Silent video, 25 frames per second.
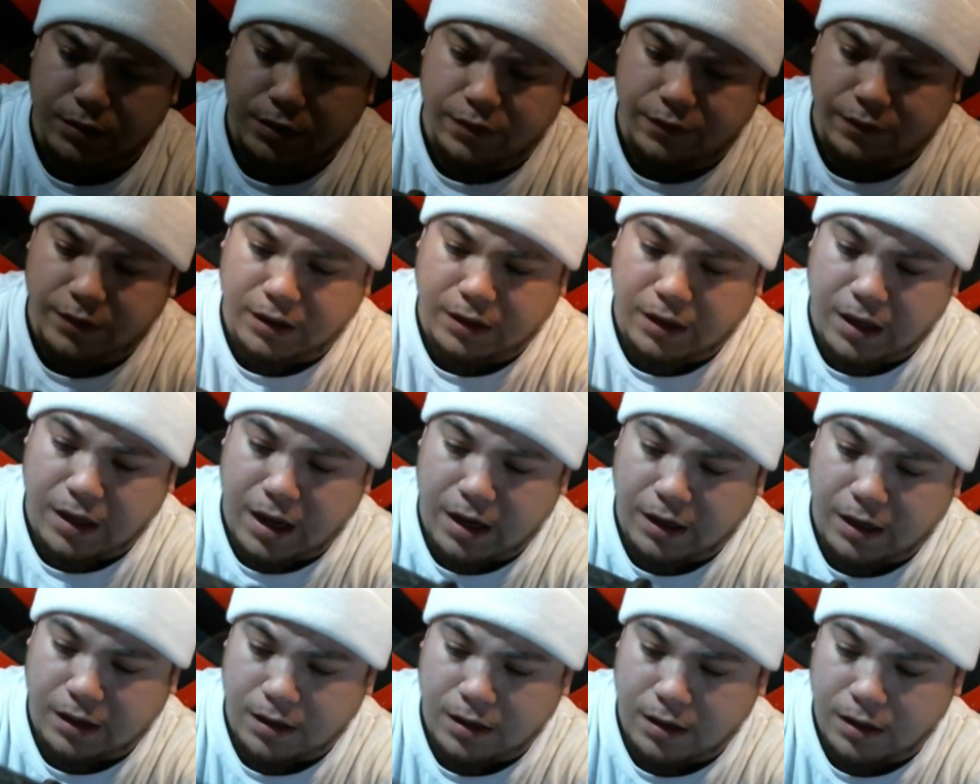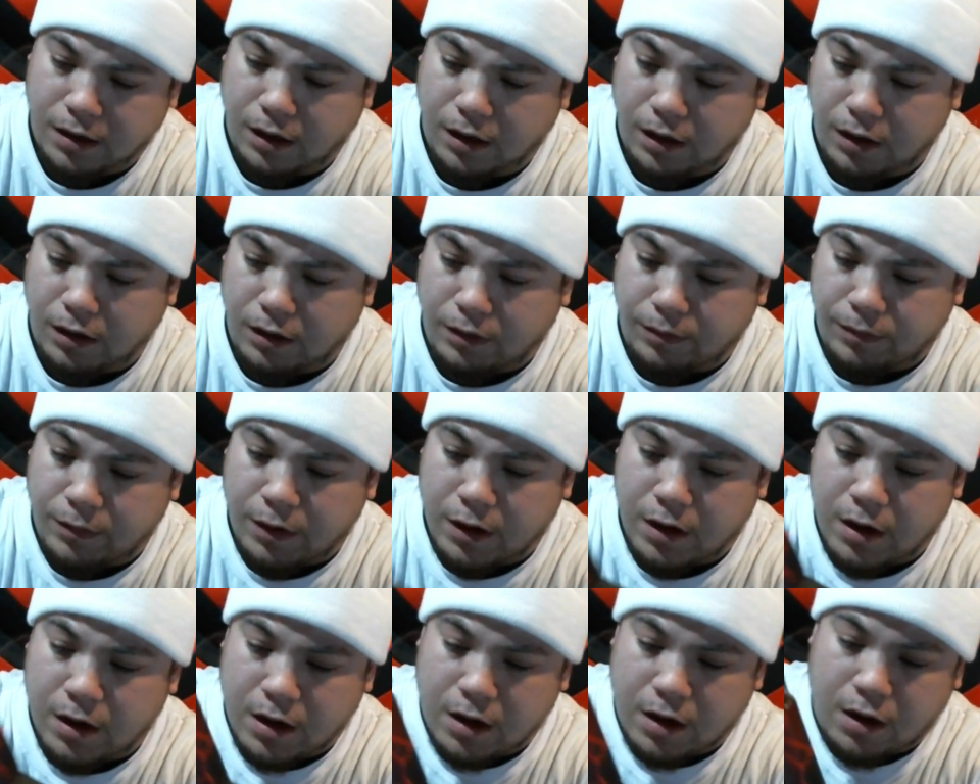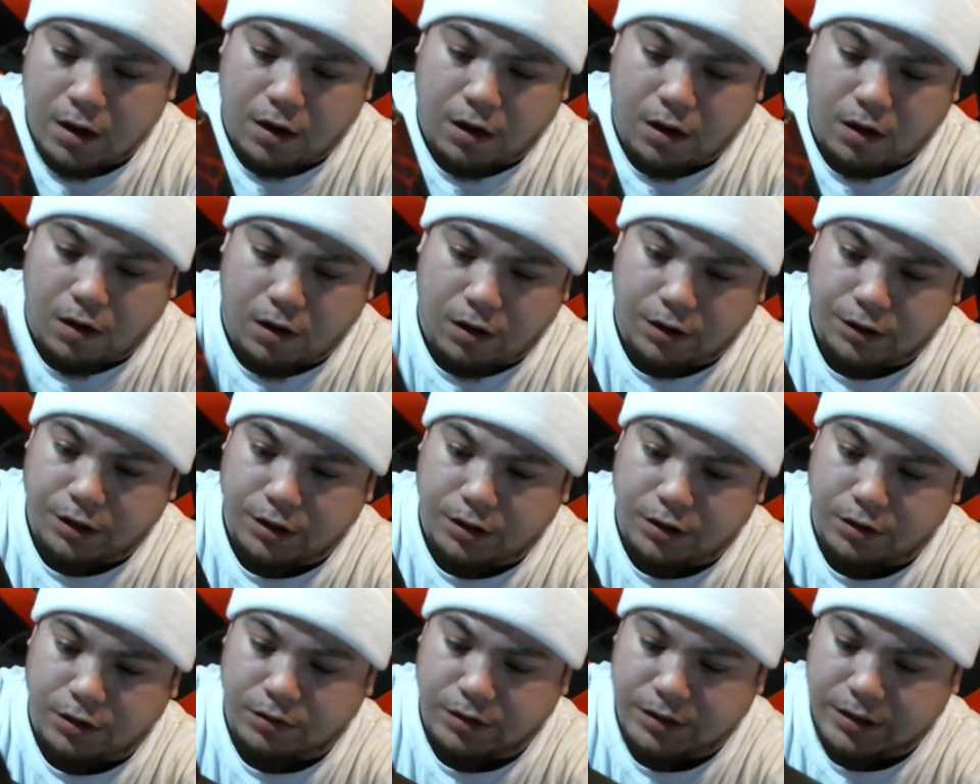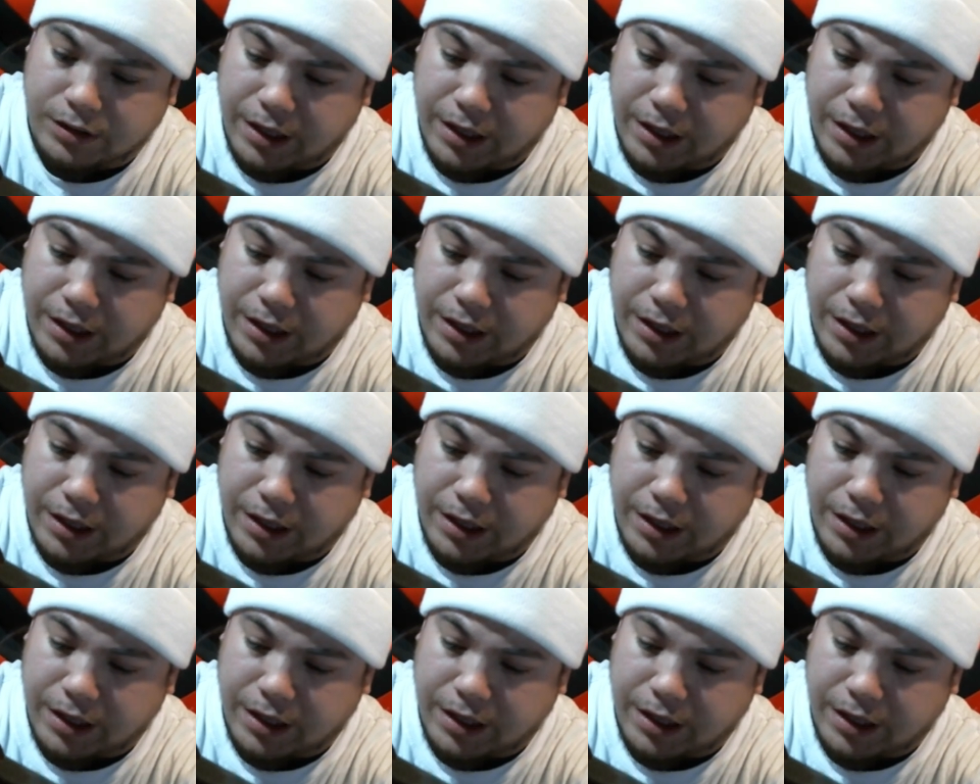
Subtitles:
of the Glock. All you do is